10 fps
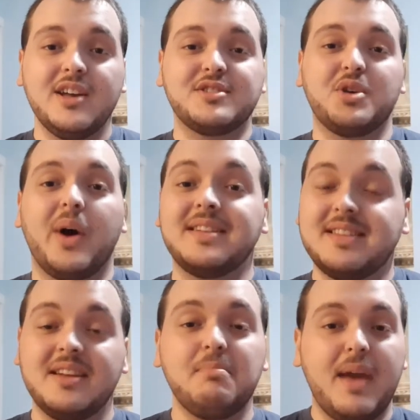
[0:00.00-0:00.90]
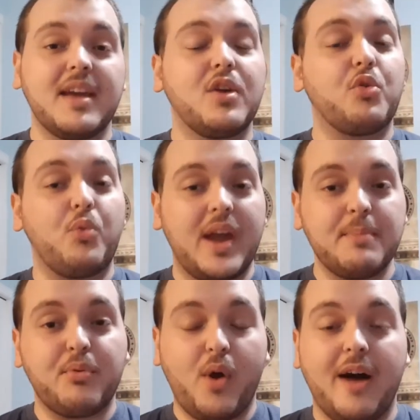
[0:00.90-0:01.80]
So I did make
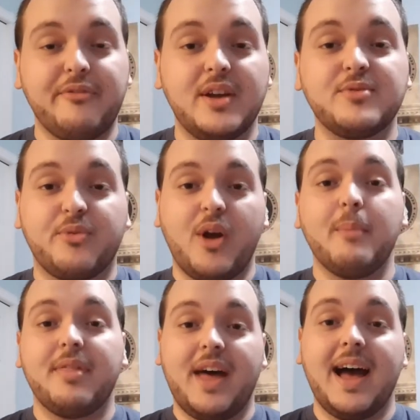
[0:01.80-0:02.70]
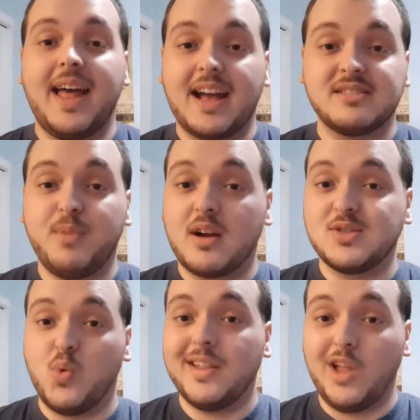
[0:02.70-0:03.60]
great profit from that
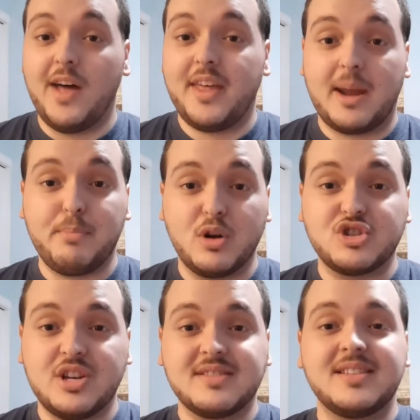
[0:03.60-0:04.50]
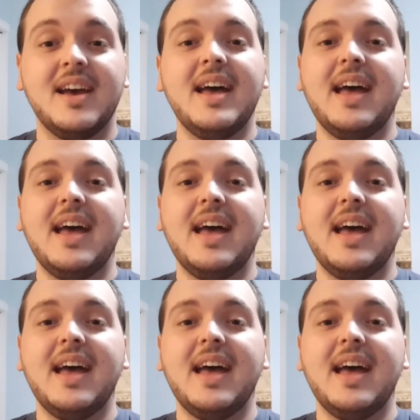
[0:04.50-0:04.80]
Xbox One lot that I purchased